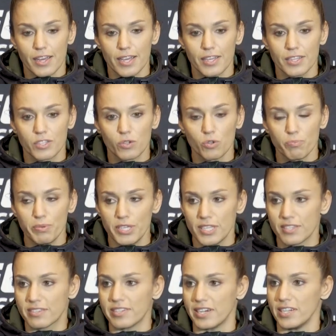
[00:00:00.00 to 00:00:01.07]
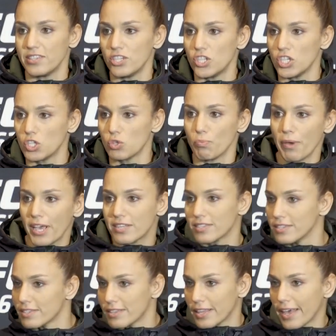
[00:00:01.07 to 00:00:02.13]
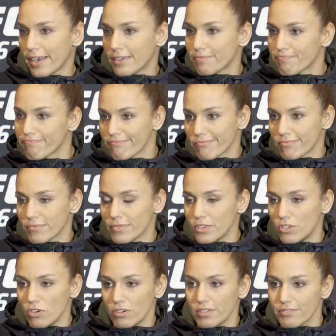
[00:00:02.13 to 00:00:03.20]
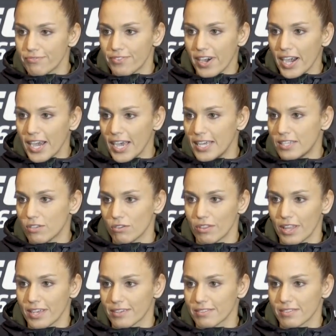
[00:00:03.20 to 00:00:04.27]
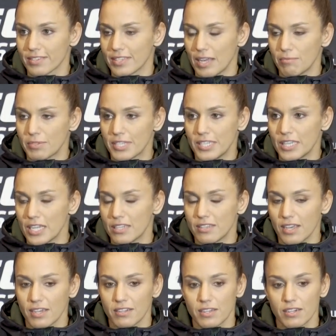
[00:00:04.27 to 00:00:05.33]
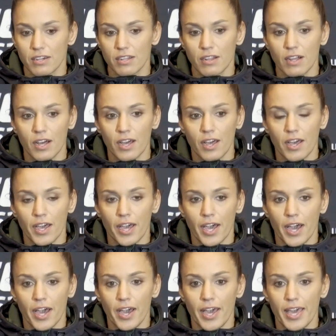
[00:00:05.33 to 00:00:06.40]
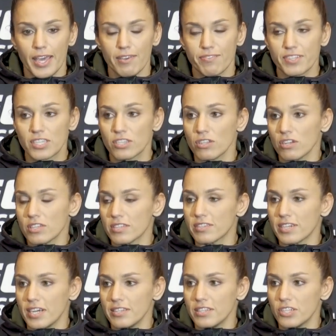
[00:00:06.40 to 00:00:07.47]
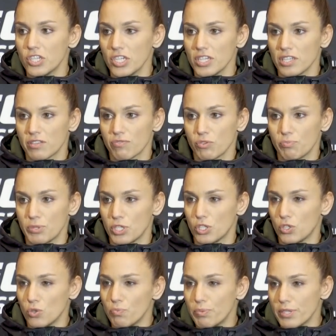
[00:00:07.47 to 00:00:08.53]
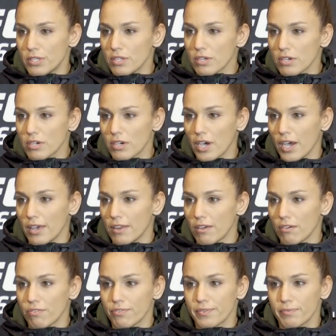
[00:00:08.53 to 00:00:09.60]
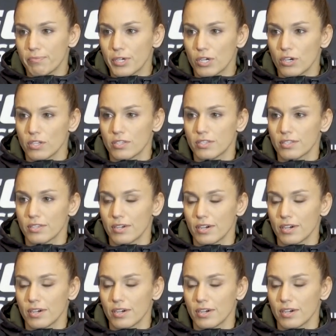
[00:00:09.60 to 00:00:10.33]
it could be a strategy to make this like dirty fight or like something not technical. If it's not a strategy, it would be stupid, kind of, because